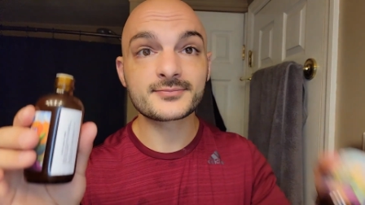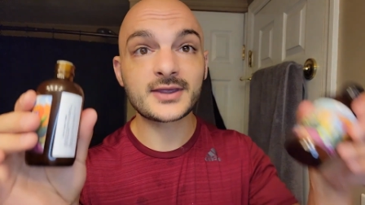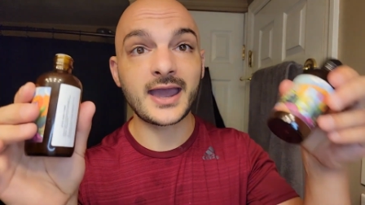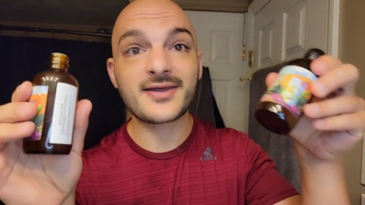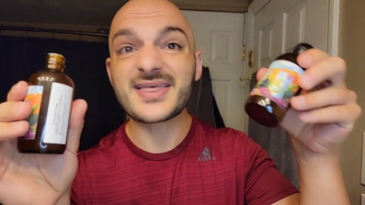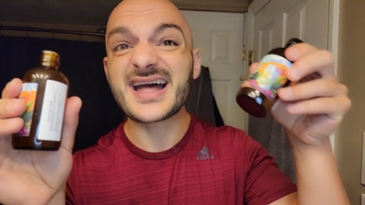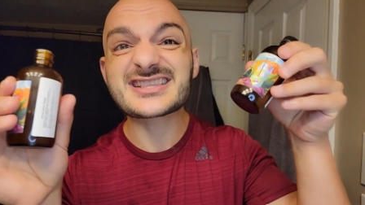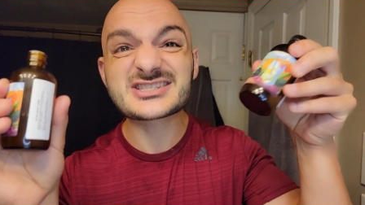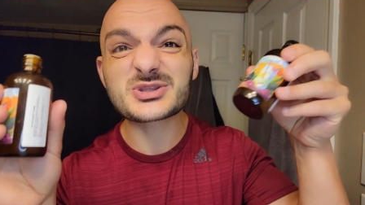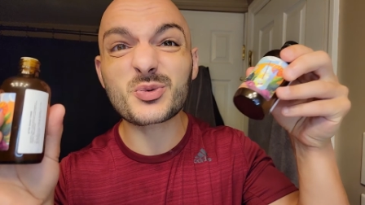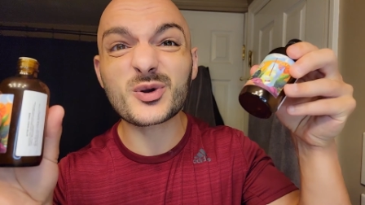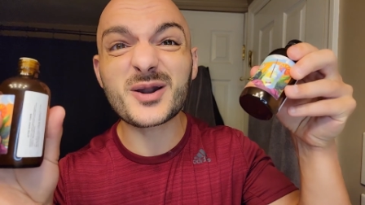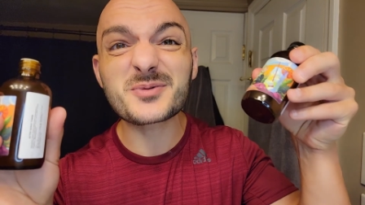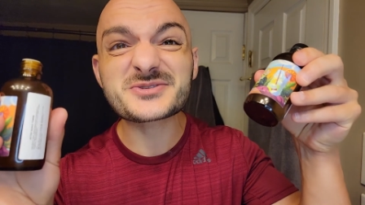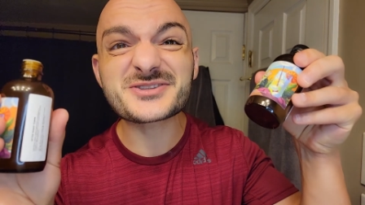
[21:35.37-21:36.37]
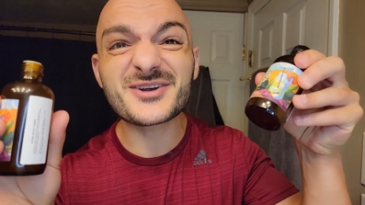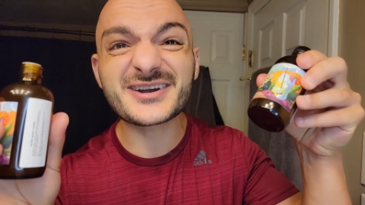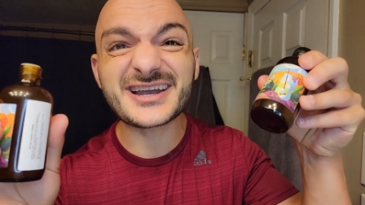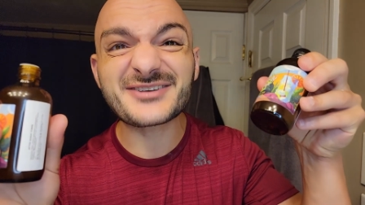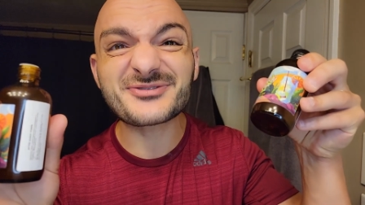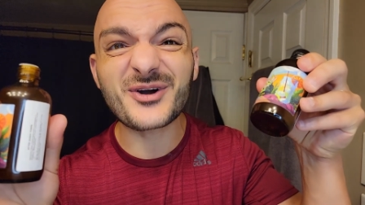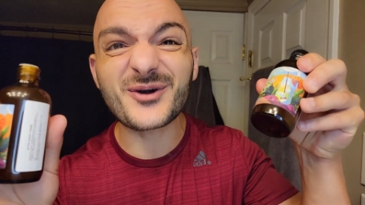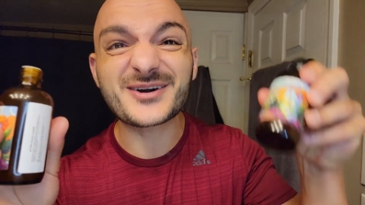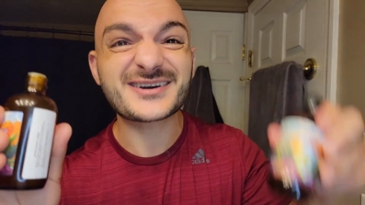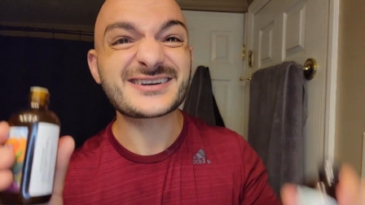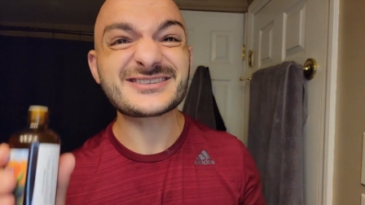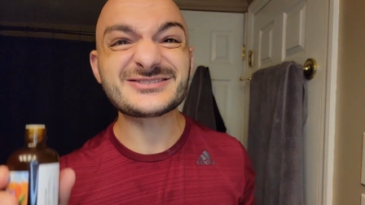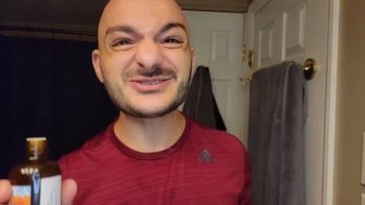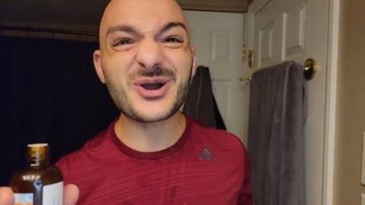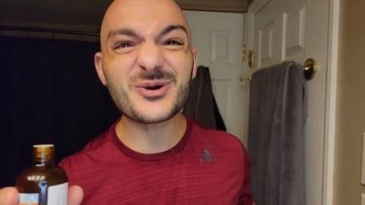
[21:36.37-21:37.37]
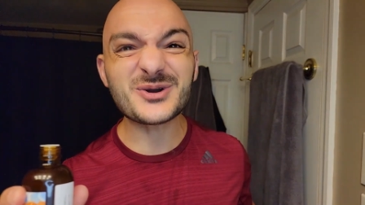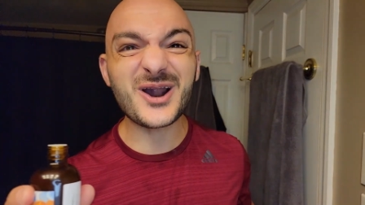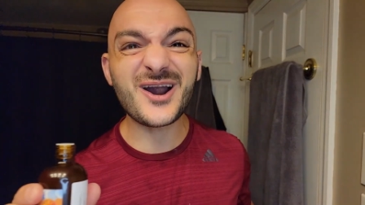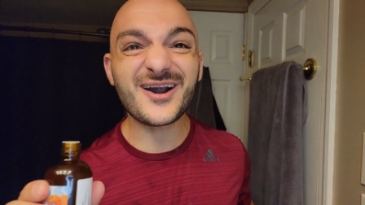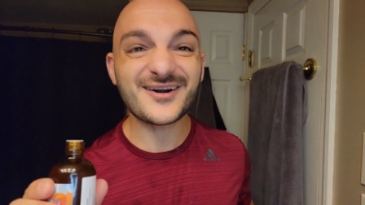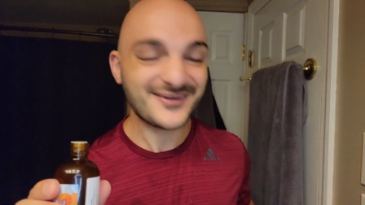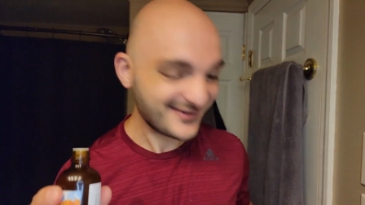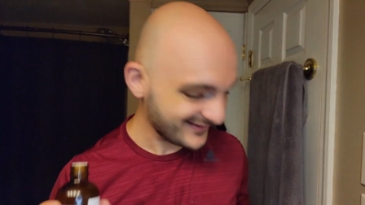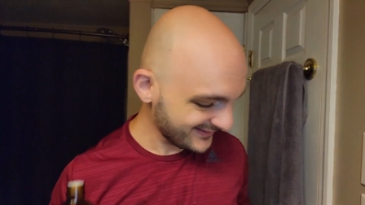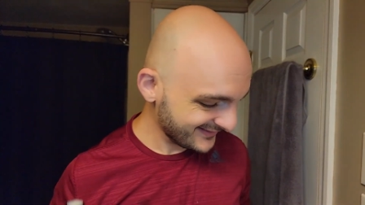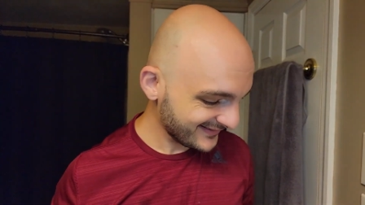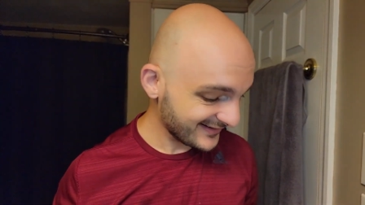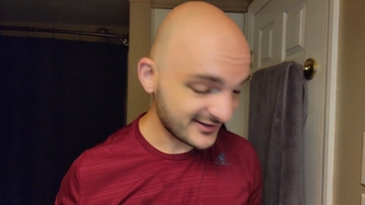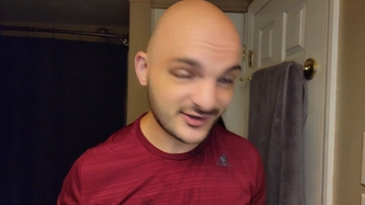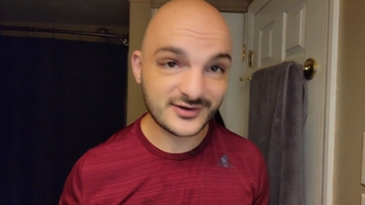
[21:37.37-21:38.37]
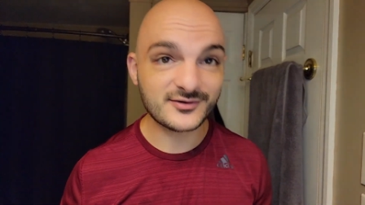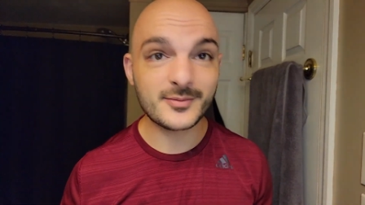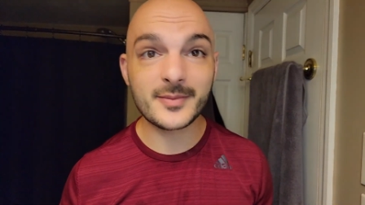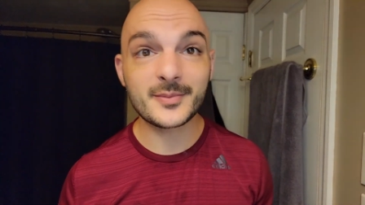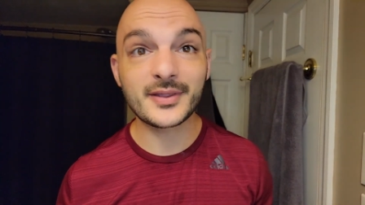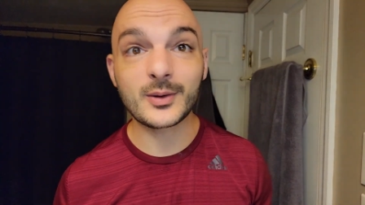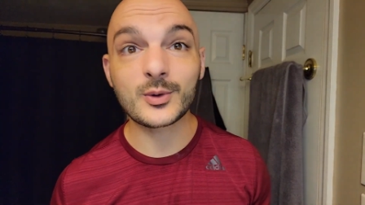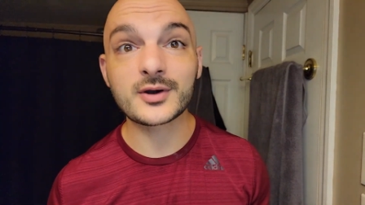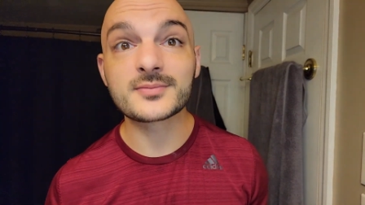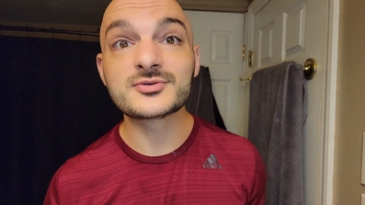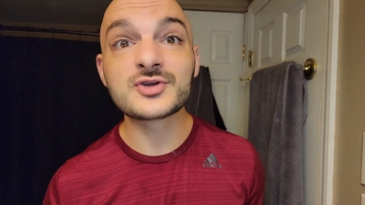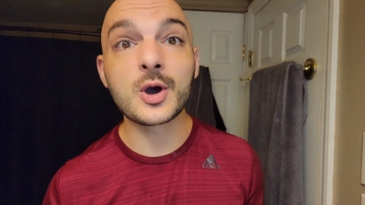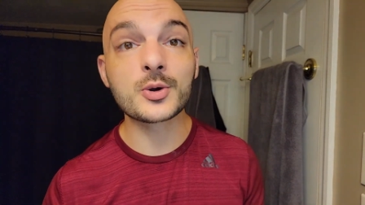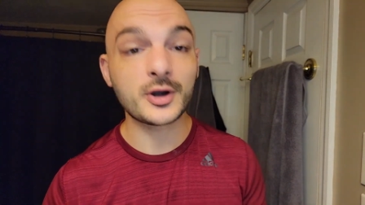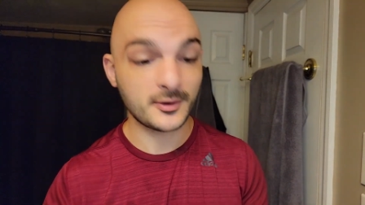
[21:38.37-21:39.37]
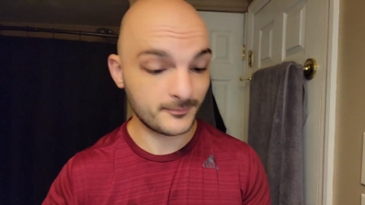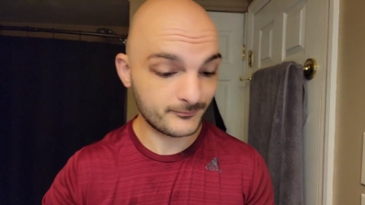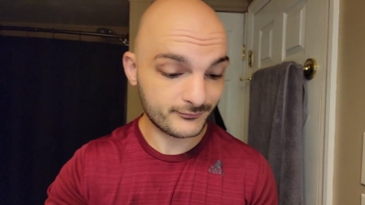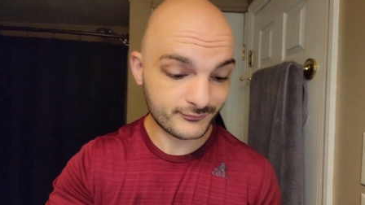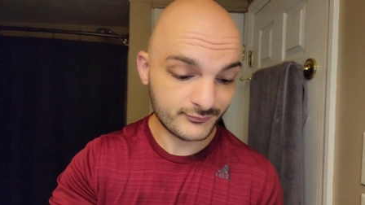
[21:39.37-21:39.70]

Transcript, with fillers: Okay, that's the word I was looking for. Toner! Couldn't remember that word. Toner.